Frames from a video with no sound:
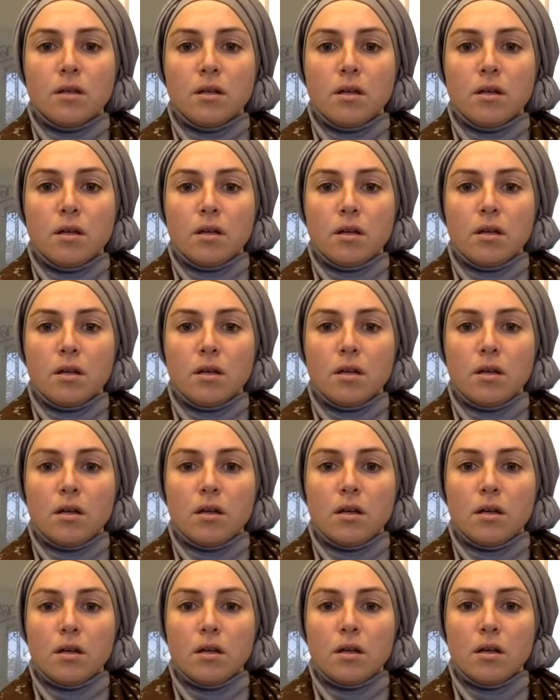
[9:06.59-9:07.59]

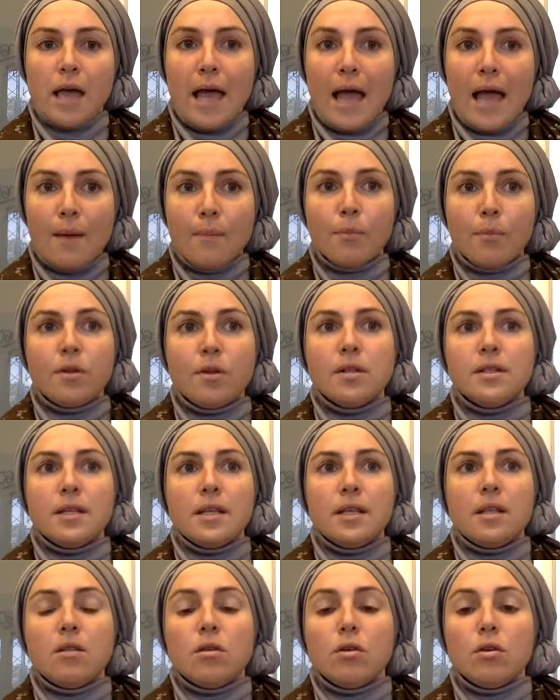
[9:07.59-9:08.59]
uh, happened
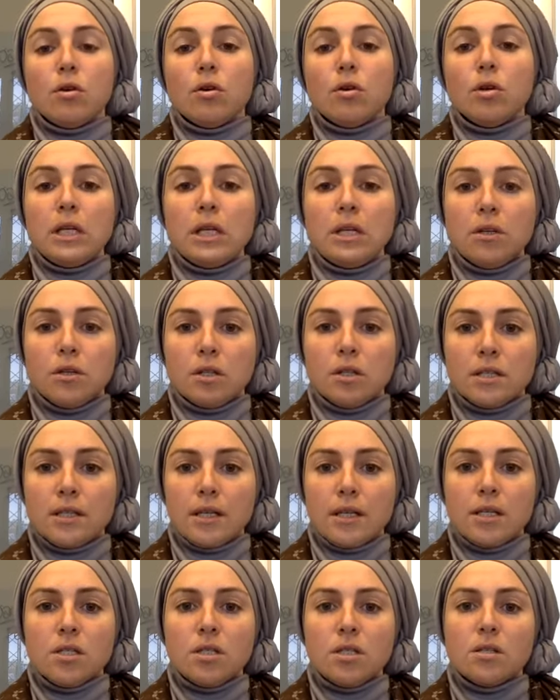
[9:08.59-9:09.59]
in the earlier
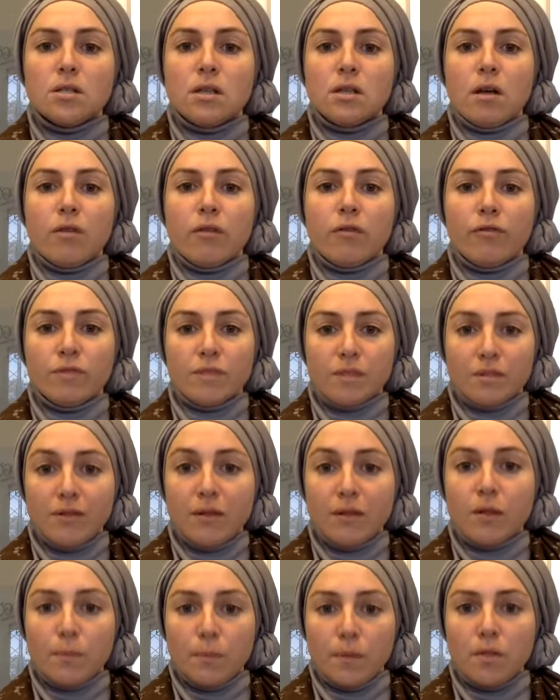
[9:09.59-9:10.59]
stages of
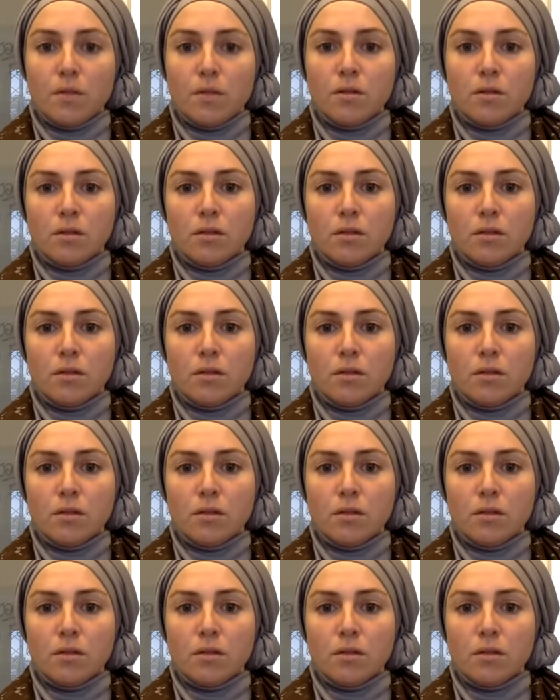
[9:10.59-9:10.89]
development,